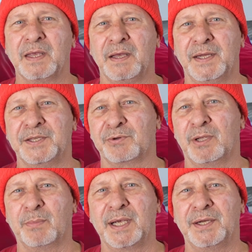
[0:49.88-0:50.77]
And as a
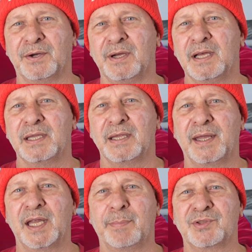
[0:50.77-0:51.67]
reminder,
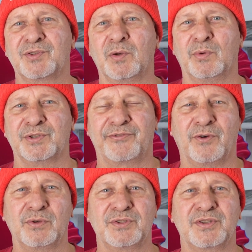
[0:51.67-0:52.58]
that episode was
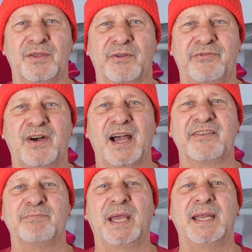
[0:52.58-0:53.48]
focused on the
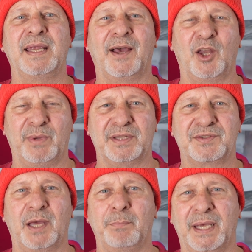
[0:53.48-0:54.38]
5 main elements
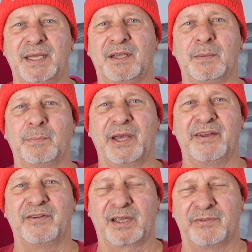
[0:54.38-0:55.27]
that made
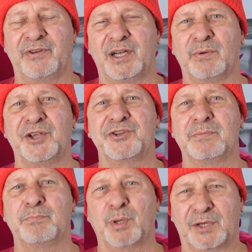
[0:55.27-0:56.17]

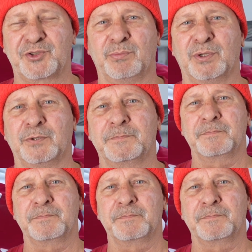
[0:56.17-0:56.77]
Confederation possible.